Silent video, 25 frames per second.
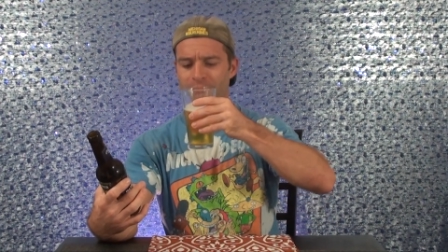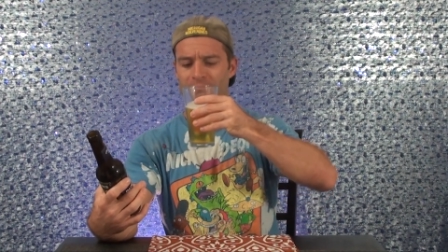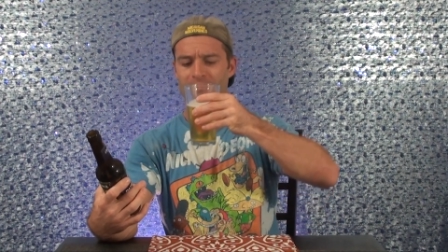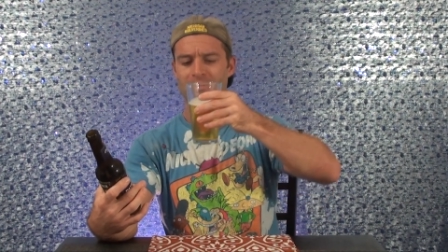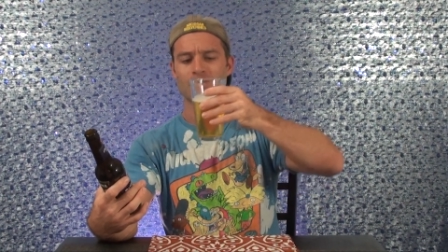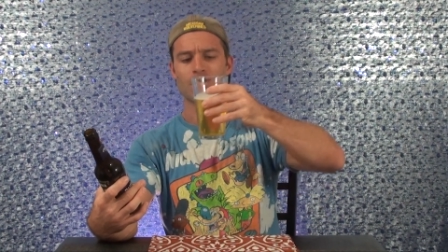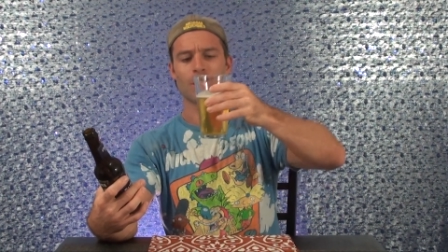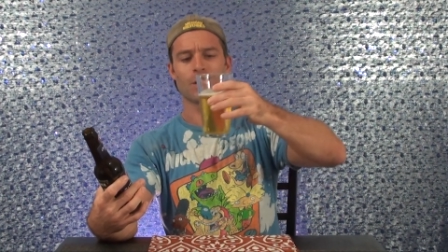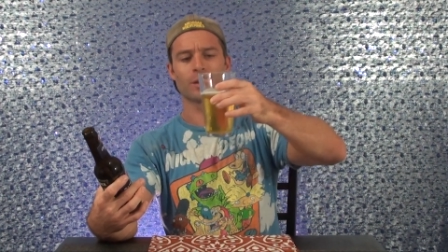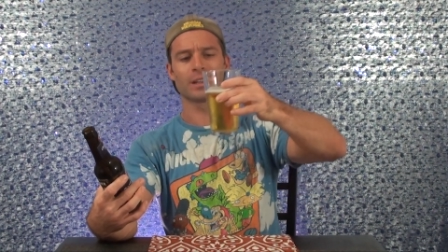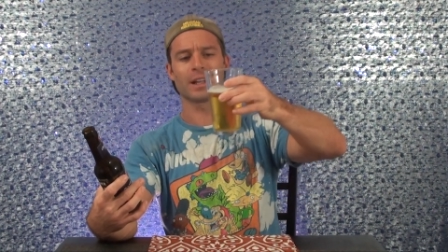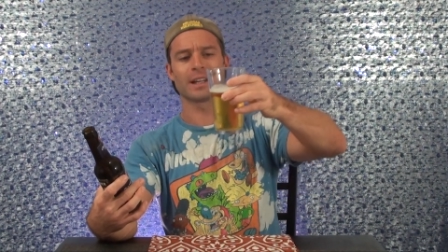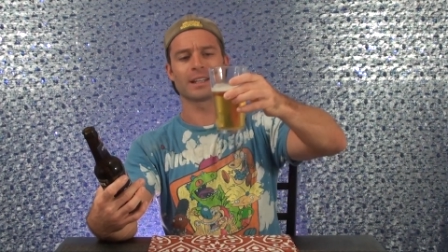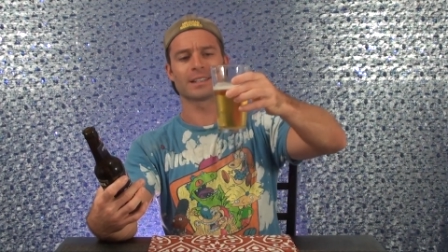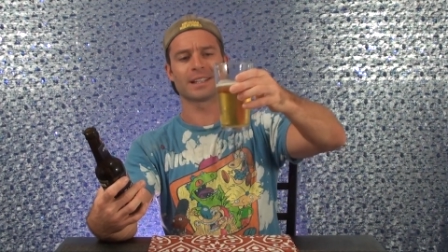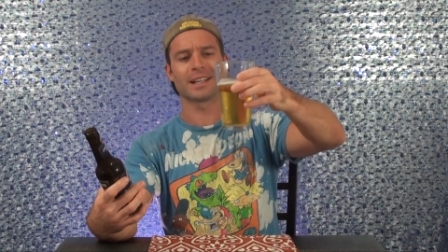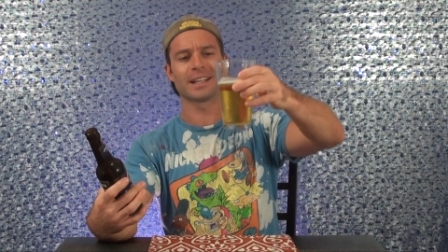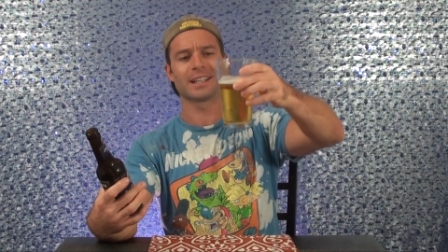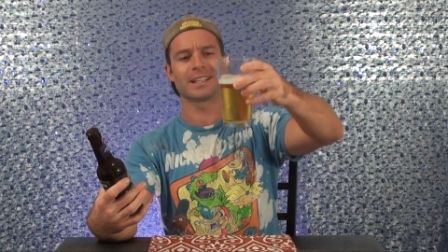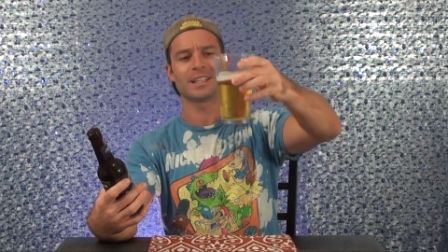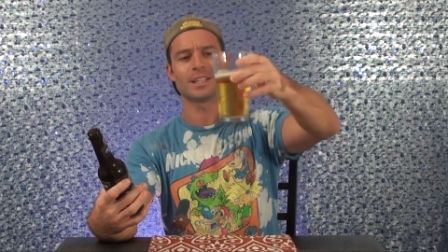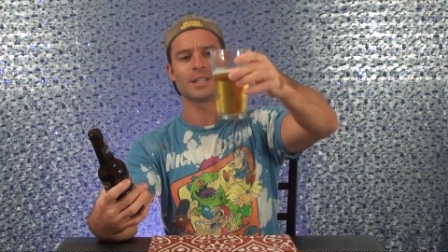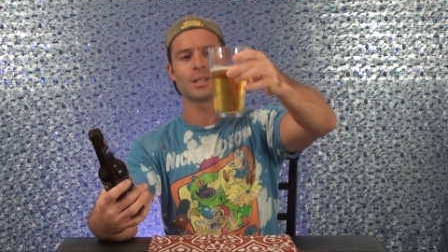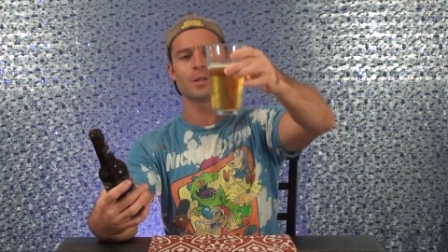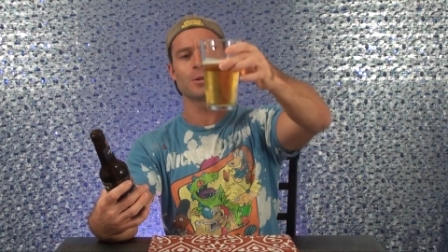
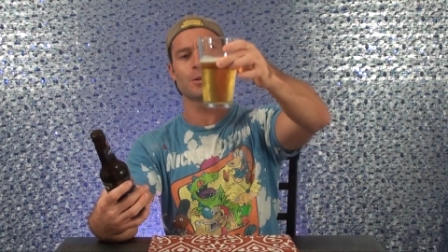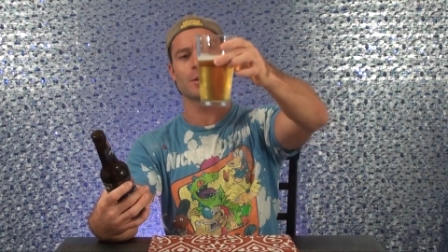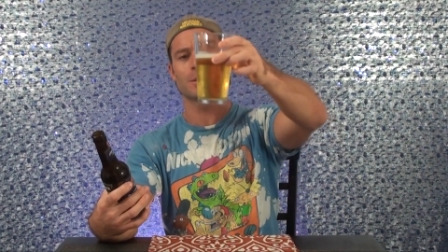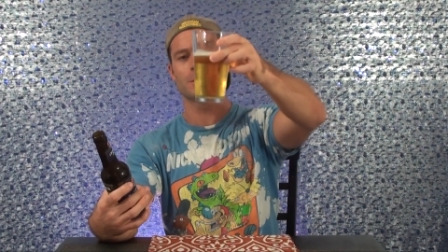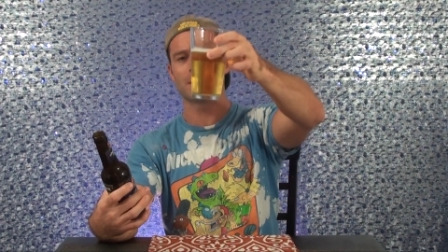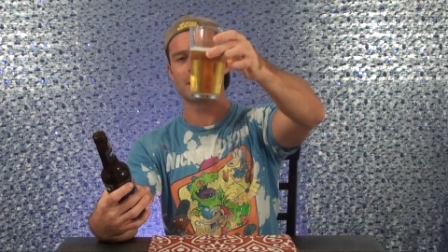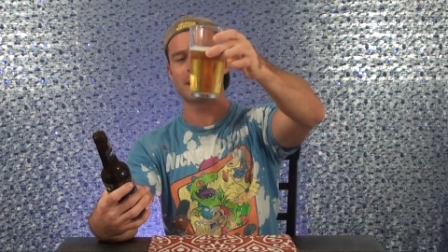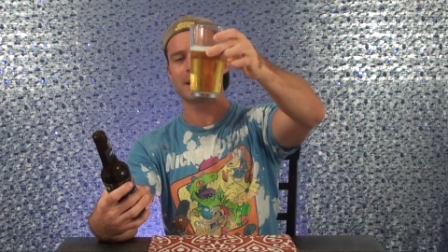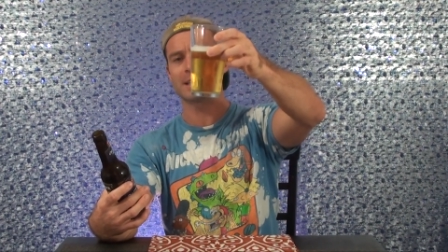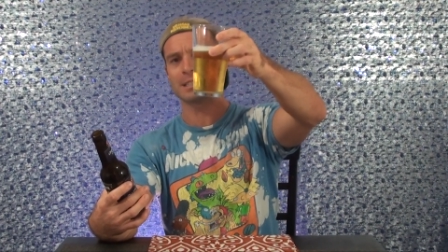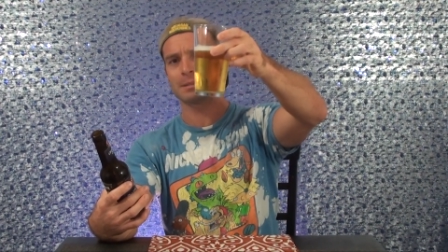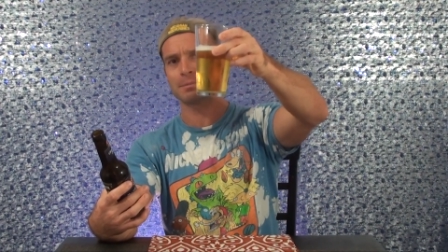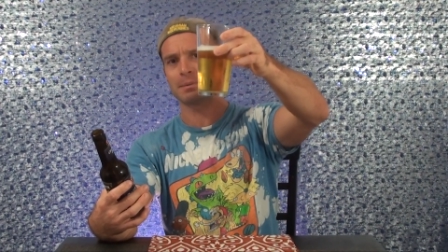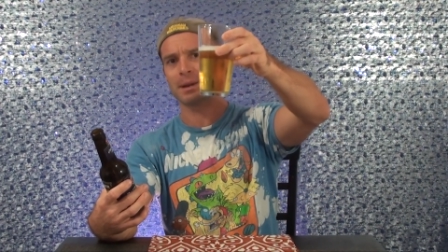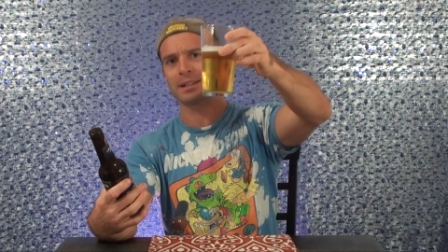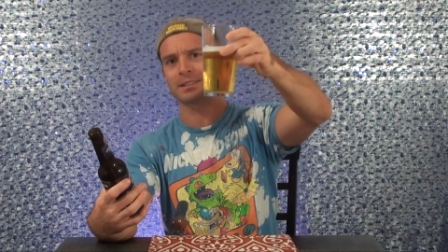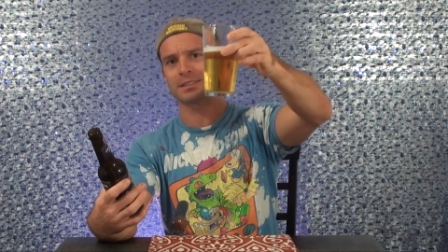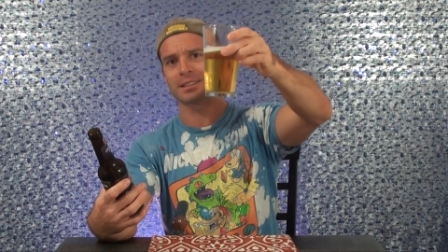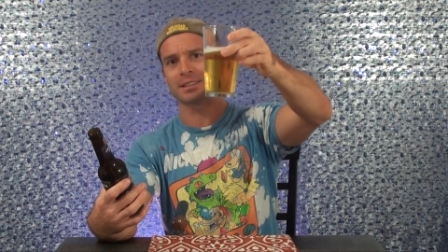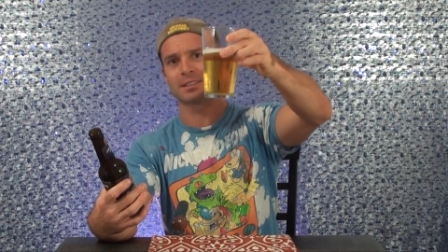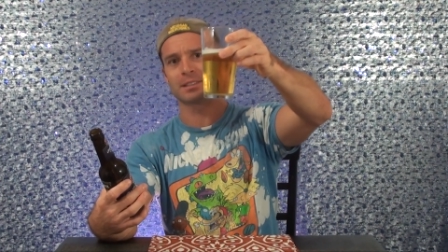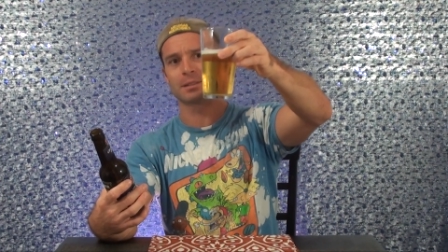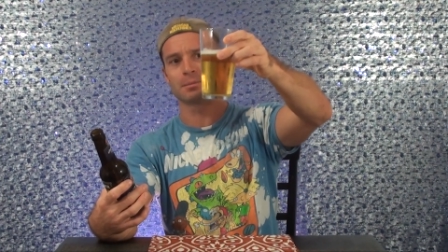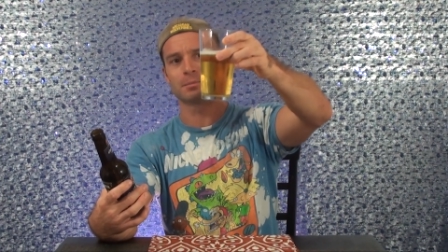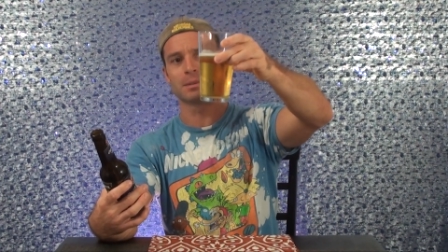Like you would
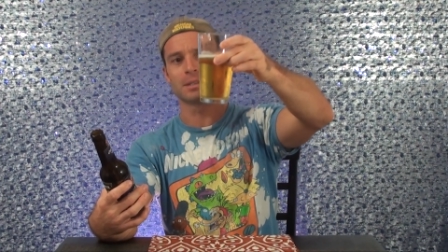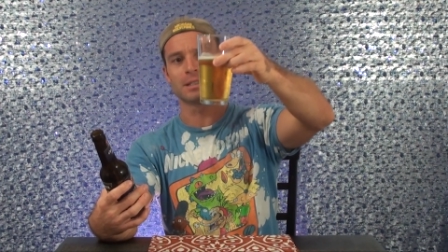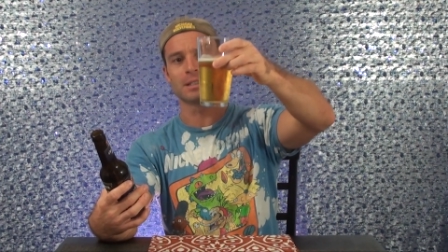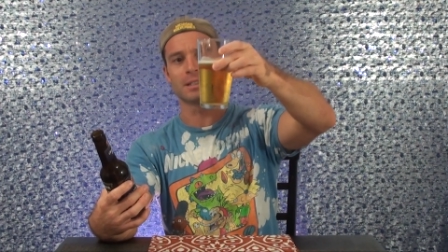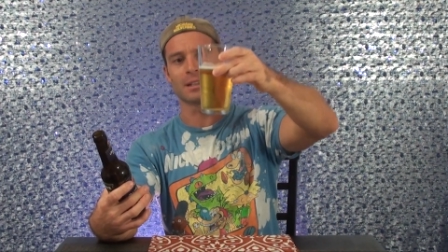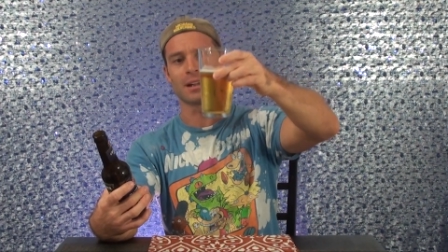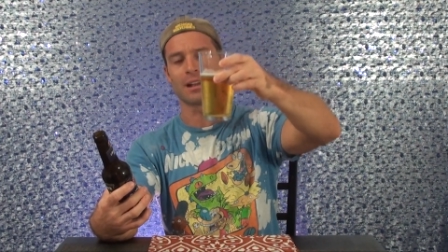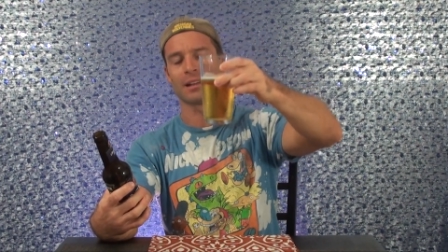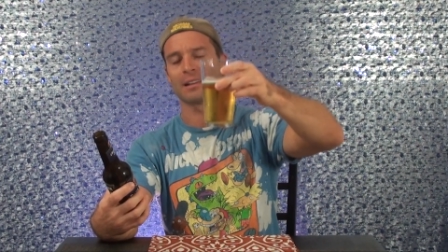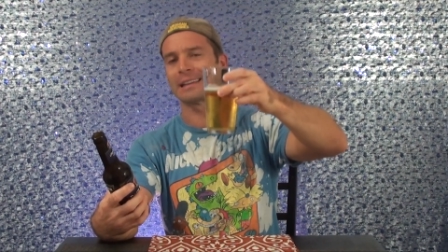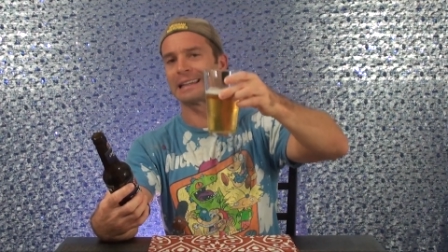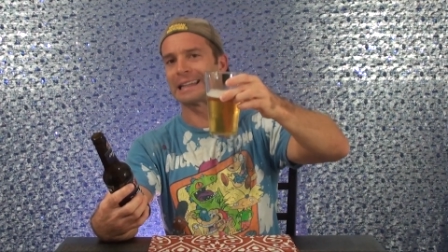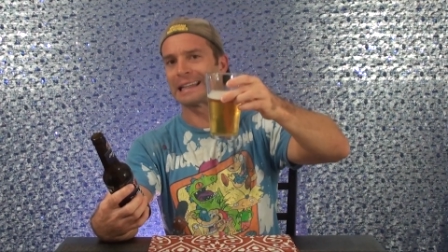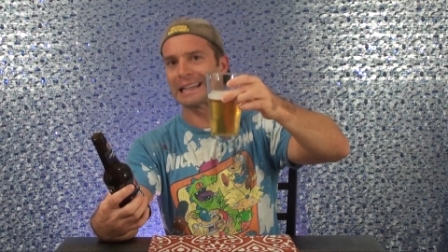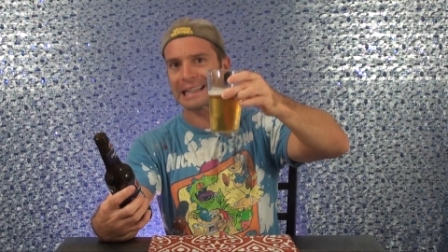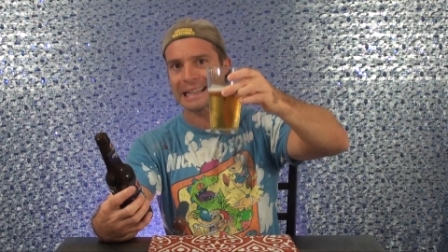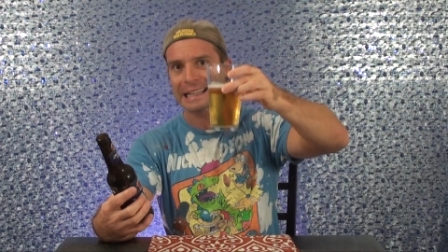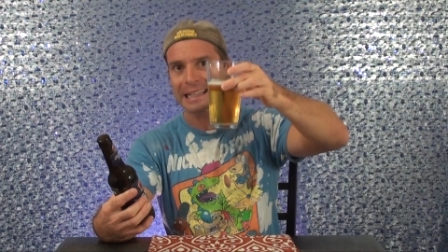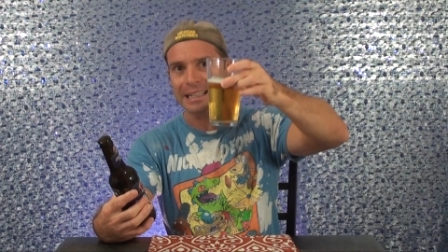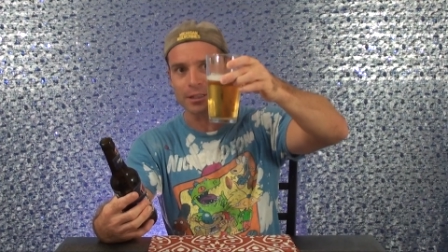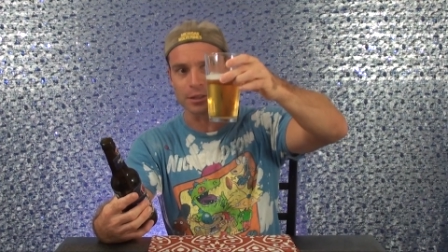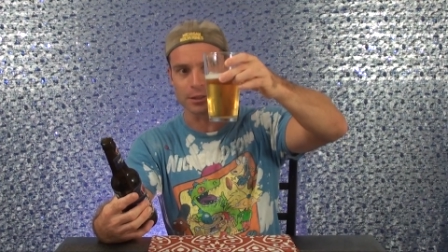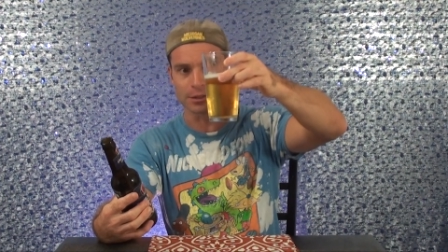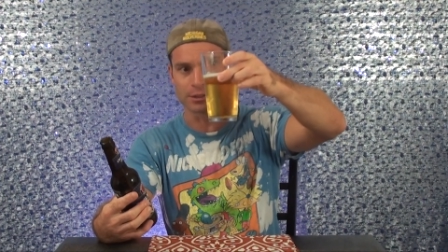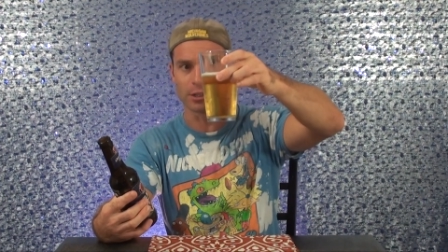expect it to be a
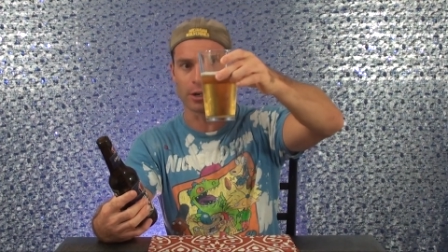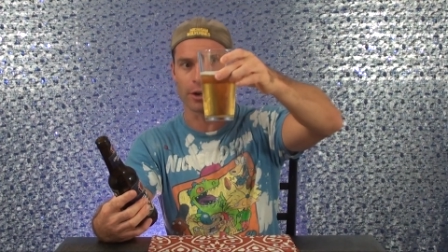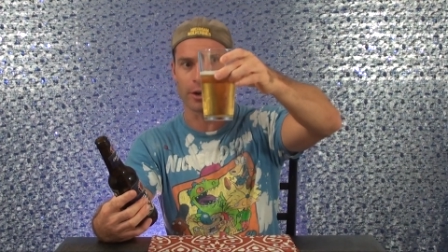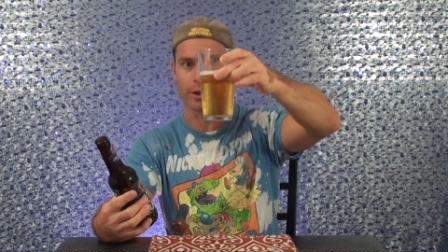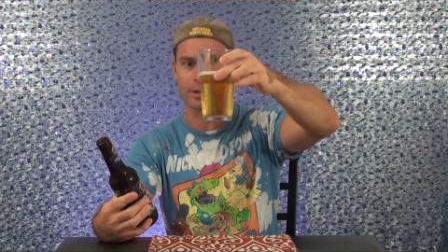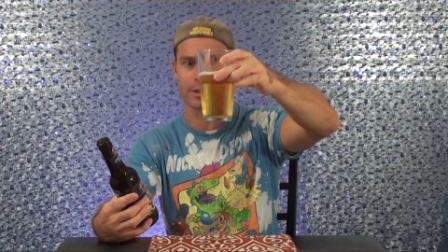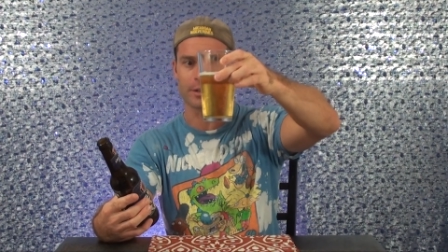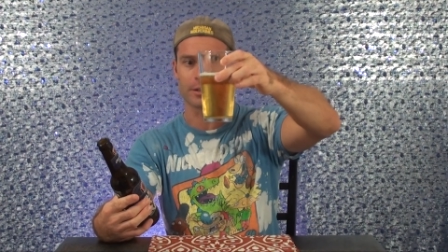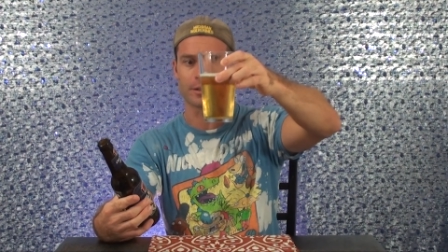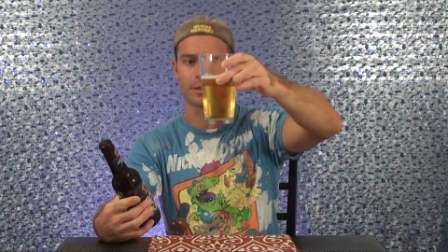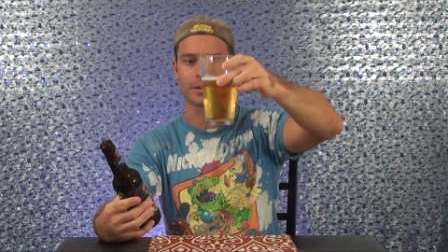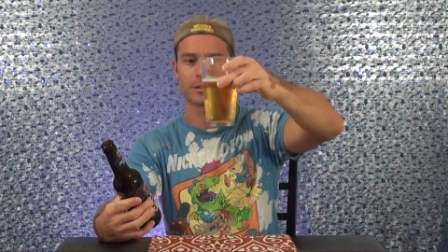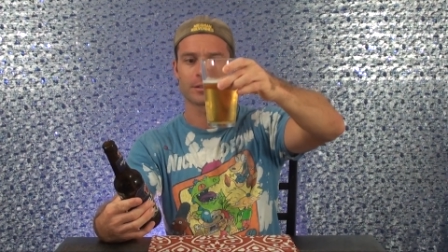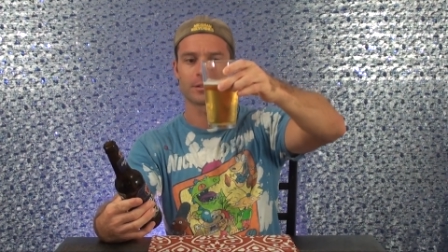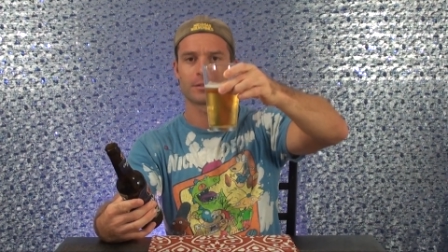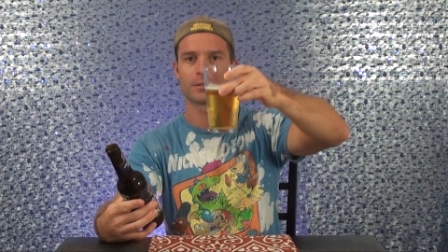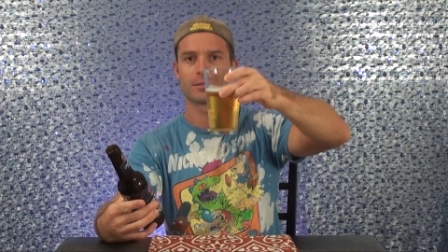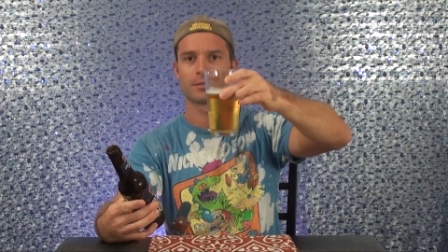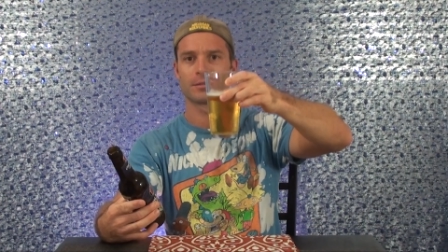little darker,